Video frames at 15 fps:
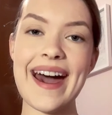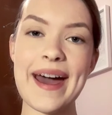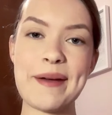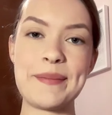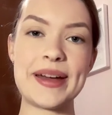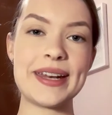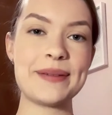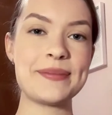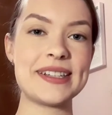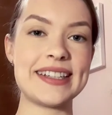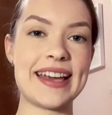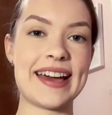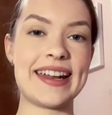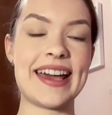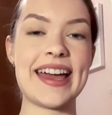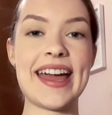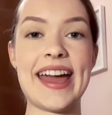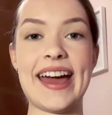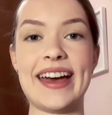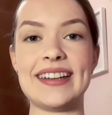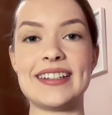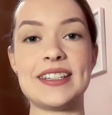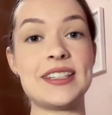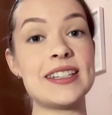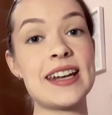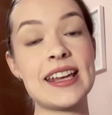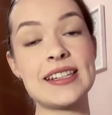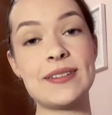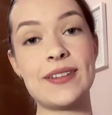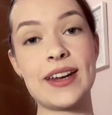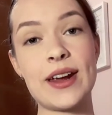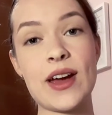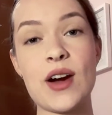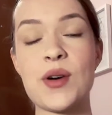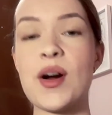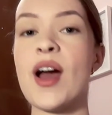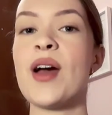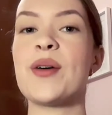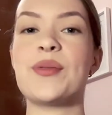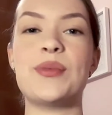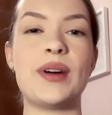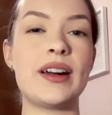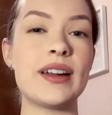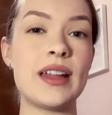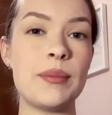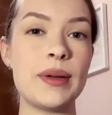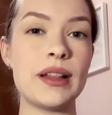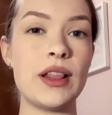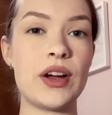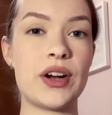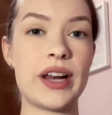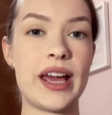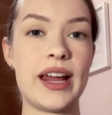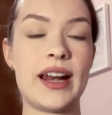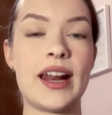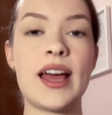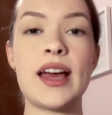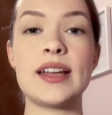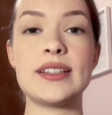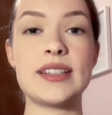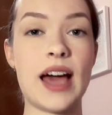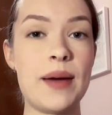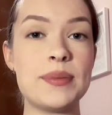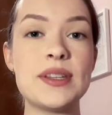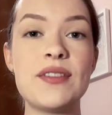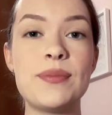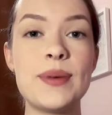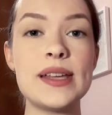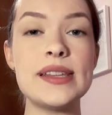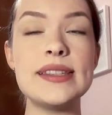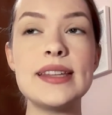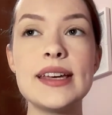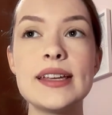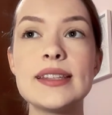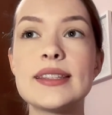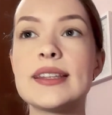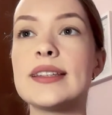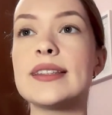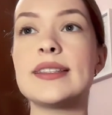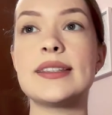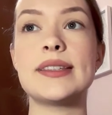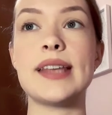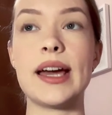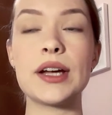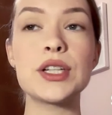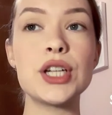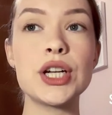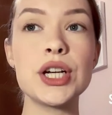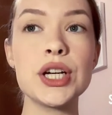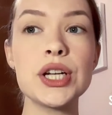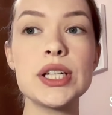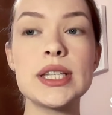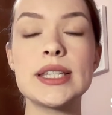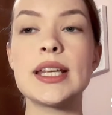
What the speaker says: Hi, my name is Yana, and in today's video we're going to be learning types of business, sectors,